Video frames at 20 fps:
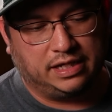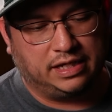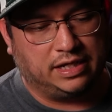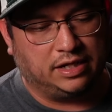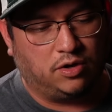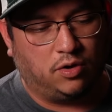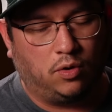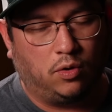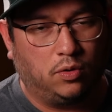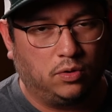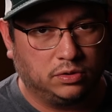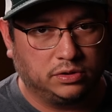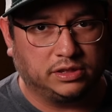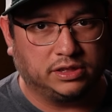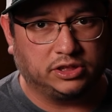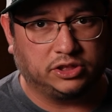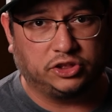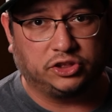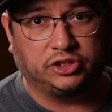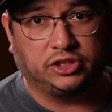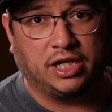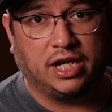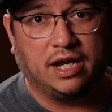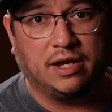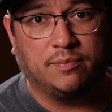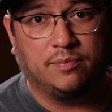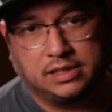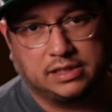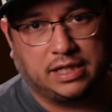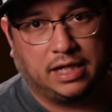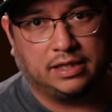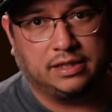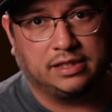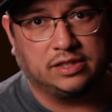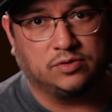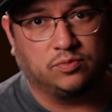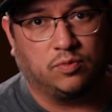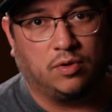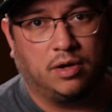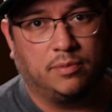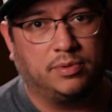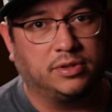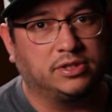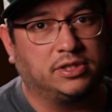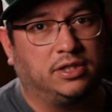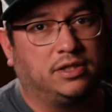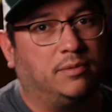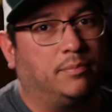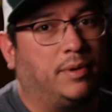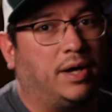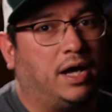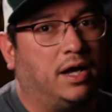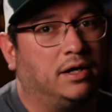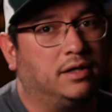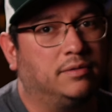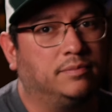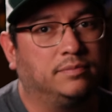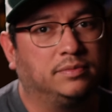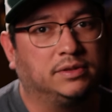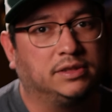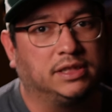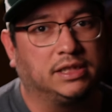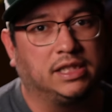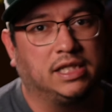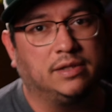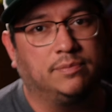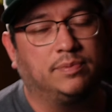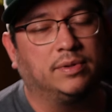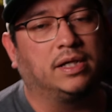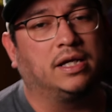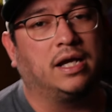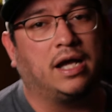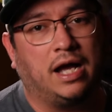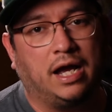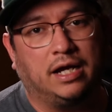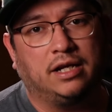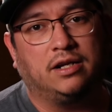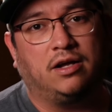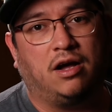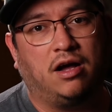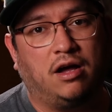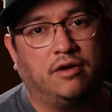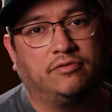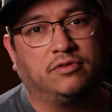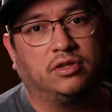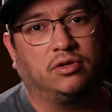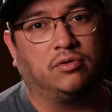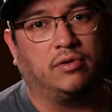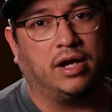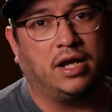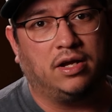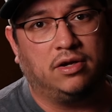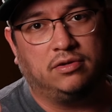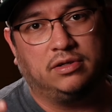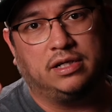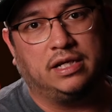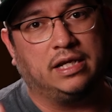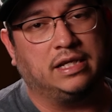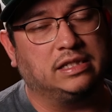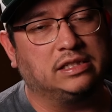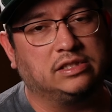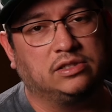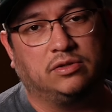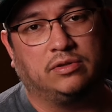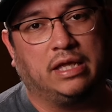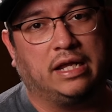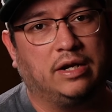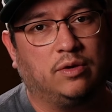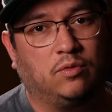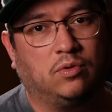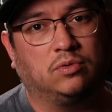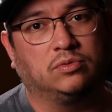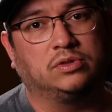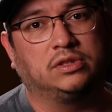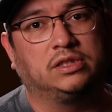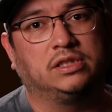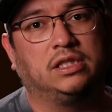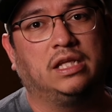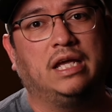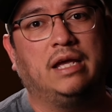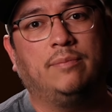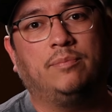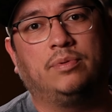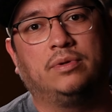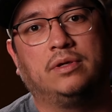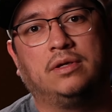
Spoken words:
It holds its shape. It's got these rubbers on the bottom to keep it kind of off the ground and so that it won't slip.